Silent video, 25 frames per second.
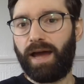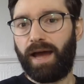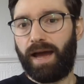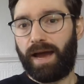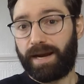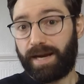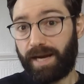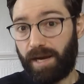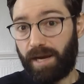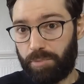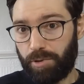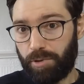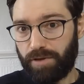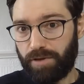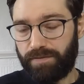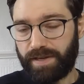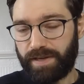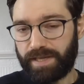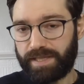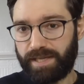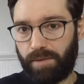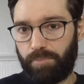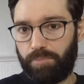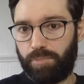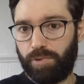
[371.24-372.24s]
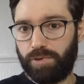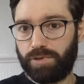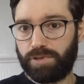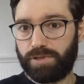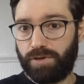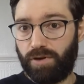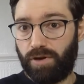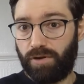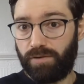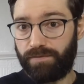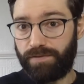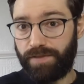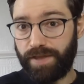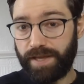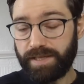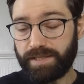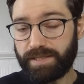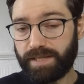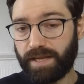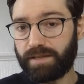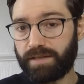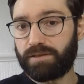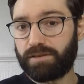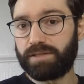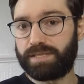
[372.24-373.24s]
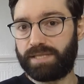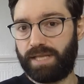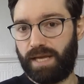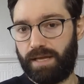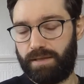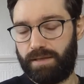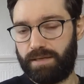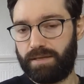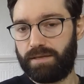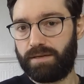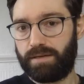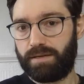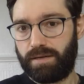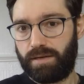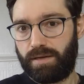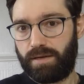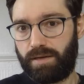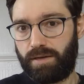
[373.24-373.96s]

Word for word: A couple of examples of this understanding